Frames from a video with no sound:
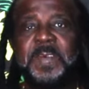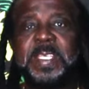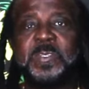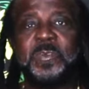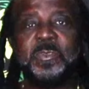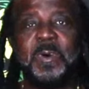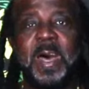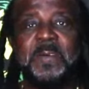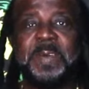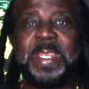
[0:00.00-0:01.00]
feels good to
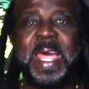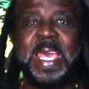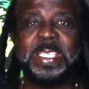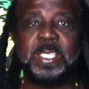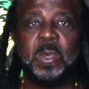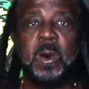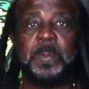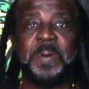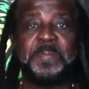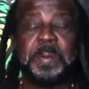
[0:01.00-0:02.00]
have a nice
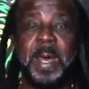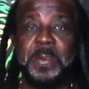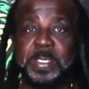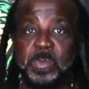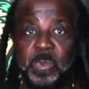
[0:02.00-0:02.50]
cup of porridge,